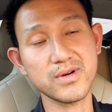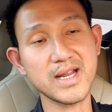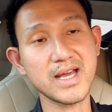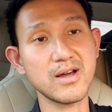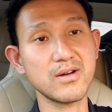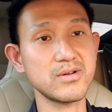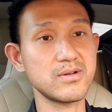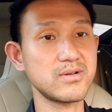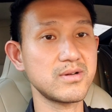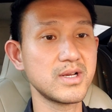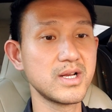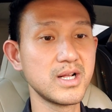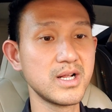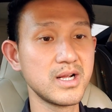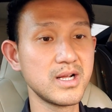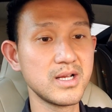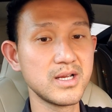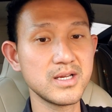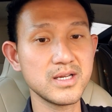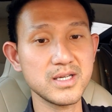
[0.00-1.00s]
now
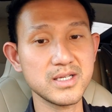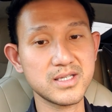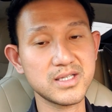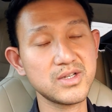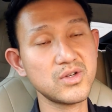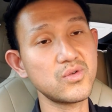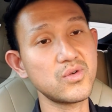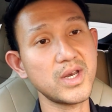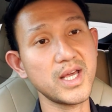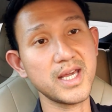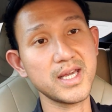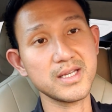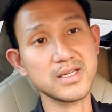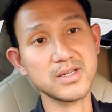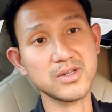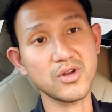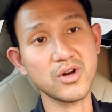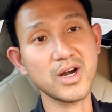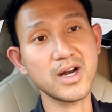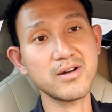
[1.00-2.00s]
it's too late.
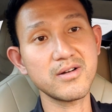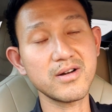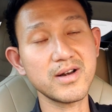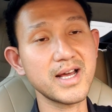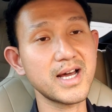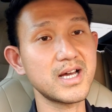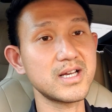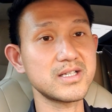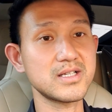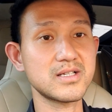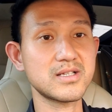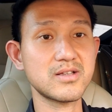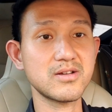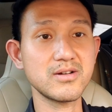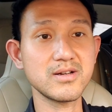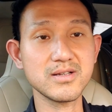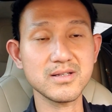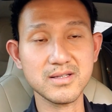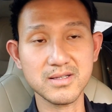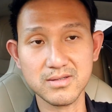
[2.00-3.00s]
Your $100 just
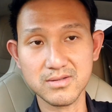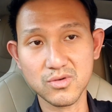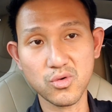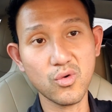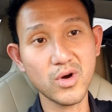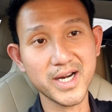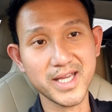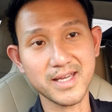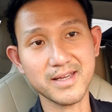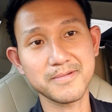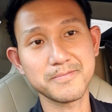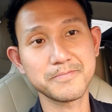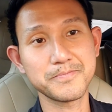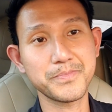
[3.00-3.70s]
turned to 20.